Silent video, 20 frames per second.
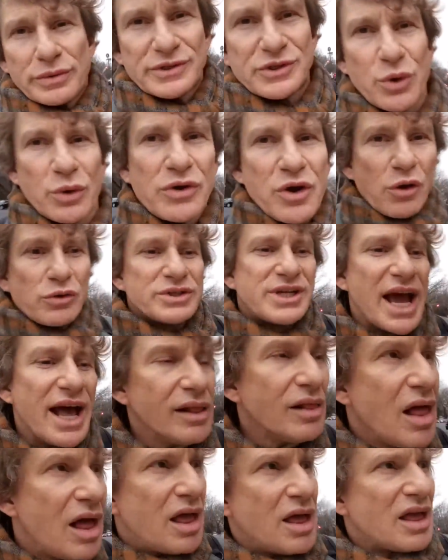Resort
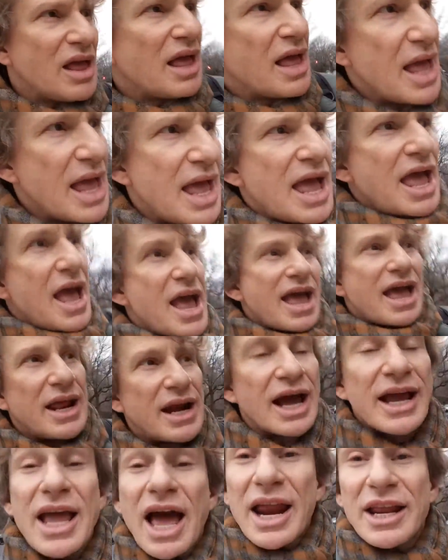Hotel,
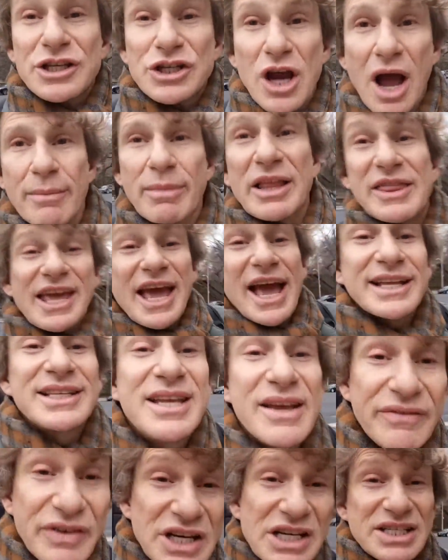and I got a job on the
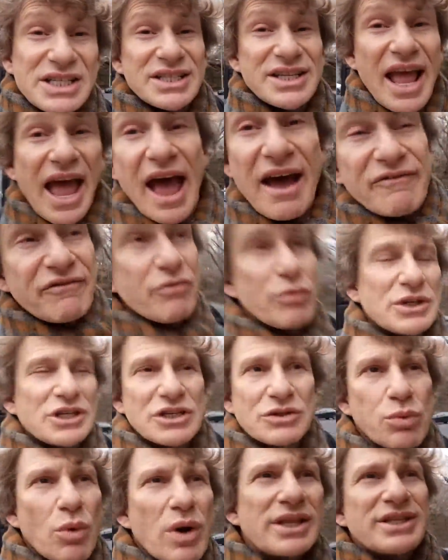activities staff,
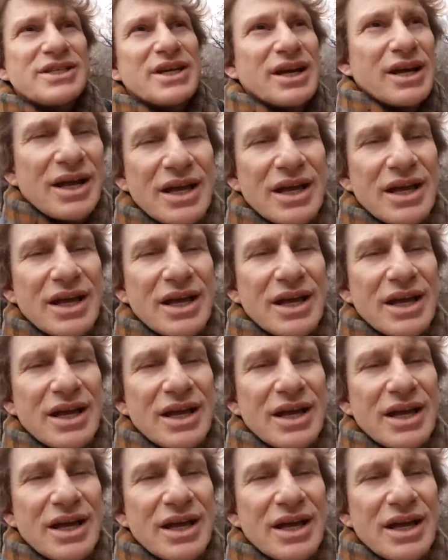which is what